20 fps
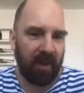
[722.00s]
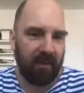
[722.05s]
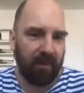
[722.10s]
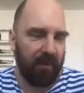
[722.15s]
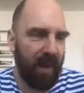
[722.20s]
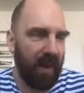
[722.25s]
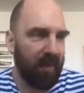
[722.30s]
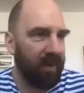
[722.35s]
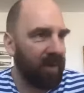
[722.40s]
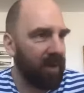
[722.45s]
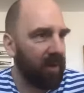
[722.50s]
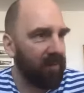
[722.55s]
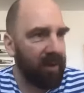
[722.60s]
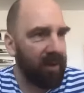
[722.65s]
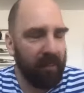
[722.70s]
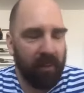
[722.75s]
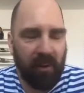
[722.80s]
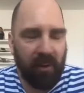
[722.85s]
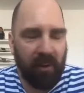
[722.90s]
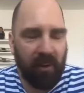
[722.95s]
maybe there
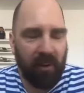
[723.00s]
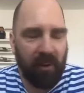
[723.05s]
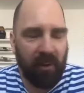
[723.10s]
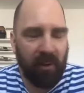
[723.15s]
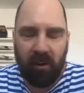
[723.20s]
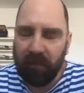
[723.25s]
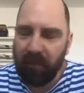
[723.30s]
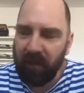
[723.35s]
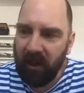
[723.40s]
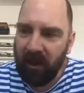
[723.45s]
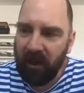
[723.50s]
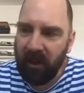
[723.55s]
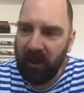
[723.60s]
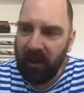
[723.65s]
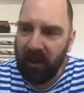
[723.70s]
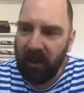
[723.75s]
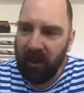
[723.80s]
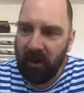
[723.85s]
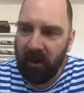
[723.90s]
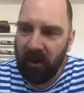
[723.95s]
could be complete
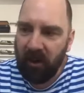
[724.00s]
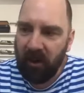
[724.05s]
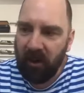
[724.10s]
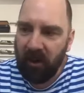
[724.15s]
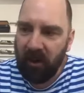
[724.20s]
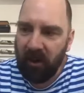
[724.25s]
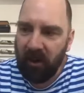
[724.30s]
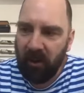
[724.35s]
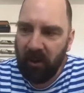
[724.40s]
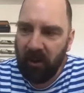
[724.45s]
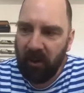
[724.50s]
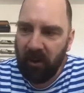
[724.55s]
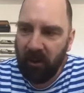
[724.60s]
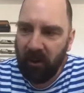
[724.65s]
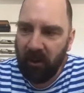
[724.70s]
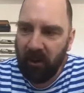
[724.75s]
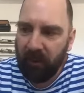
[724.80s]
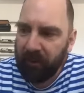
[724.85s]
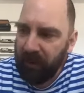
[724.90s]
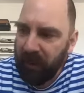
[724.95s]
new platforms
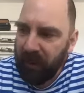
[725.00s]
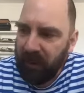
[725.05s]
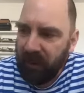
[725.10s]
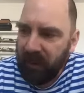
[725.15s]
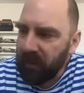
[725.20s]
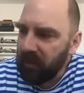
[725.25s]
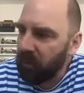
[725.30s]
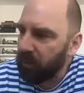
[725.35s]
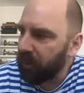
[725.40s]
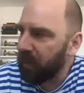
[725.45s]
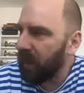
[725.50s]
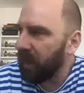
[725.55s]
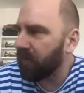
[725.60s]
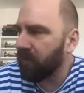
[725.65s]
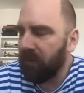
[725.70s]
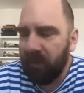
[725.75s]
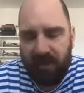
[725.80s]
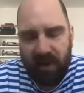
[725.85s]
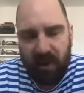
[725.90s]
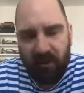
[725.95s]
how to
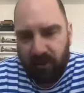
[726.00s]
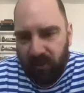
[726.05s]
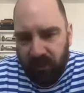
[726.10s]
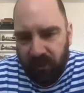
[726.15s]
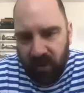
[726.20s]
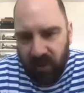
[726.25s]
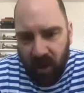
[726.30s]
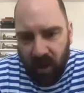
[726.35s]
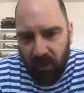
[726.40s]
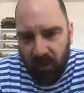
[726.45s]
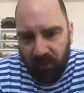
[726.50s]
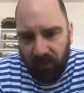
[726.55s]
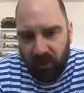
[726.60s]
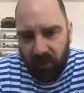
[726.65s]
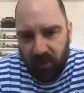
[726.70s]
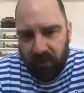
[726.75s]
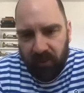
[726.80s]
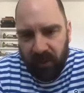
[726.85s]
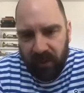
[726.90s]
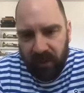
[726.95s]
communicate music. Maybe
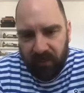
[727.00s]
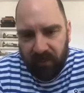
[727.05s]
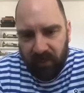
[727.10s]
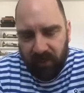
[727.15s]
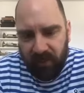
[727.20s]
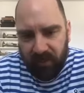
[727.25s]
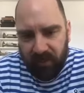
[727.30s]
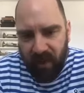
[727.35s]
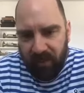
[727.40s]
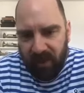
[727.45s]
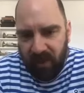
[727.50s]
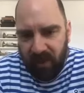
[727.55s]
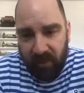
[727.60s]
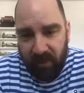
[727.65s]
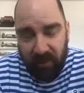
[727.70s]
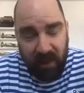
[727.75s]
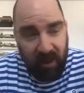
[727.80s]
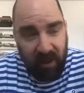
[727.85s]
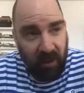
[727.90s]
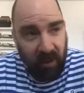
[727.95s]
there will be a lot
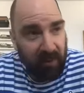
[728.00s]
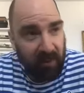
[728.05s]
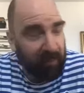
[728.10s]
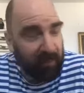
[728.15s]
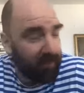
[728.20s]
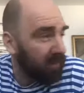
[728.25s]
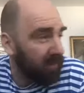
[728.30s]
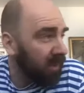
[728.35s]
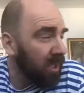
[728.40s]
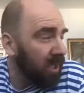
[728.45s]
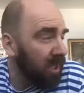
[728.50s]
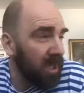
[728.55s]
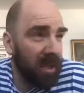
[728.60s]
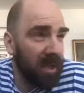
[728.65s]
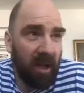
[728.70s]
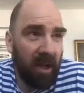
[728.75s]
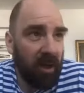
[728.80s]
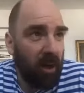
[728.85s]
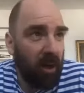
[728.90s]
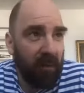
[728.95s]
of
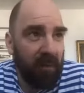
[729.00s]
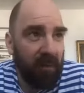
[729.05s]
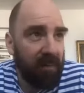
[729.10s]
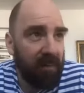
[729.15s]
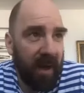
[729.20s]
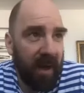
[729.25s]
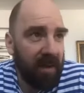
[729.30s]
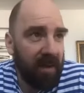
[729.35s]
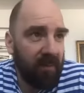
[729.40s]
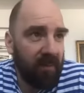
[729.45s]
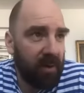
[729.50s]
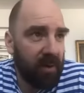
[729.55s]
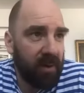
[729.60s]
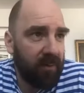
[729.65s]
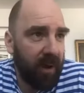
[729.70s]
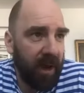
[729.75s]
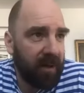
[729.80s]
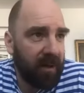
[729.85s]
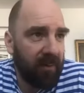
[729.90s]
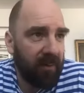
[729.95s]
space for
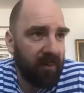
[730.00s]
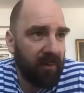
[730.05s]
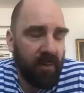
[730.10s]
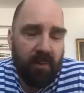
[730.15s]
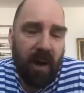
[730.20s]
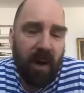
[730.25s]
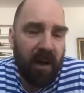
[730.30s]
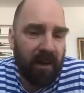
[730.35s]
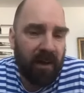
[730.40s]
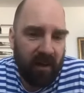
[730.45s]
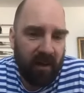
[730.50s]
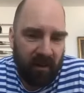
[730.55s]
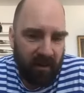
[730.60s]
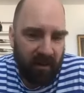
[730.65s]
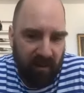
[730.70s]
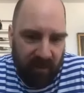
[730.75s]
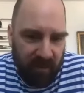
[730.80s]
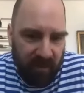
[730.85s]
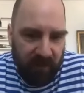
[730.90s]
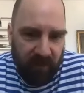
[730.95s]
creative new ideas.
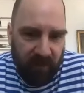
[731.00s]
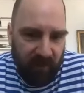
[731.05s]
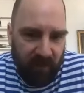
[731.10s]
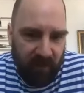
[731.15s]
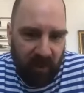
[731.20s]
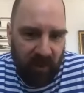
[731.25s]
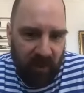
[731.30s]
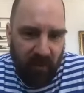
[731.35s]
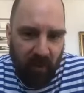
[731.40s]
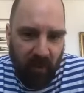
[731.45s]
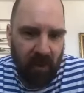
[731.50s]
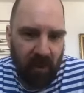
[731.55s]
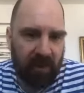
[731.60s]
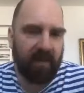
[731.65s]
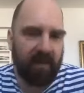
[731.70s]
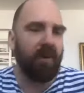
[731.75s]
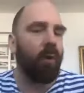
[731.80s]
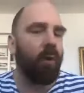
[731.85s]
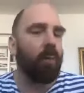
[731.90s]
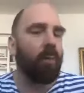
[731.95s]
All these
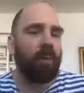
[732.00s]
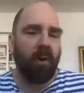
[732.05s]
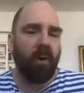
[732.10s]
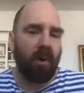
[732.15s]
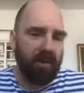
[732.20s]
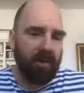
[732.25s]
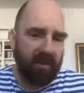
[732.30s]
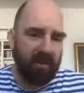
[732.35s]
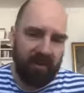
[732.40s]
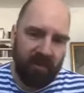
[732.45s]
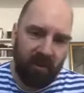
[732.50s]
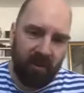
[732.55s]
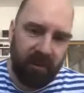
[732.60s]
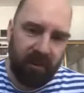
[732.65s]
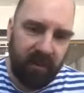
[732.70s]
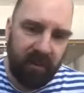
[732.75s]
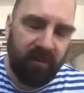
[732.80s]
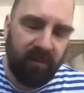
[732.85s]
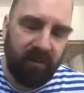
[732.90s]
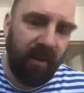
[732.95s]
home concerts, all
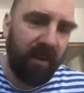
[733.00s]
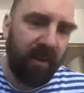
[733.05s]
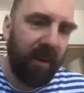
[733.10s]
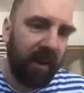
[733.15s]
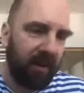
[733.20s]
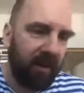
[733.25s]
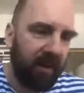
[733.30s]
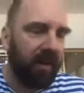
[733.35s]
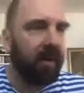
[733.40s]
this streaming.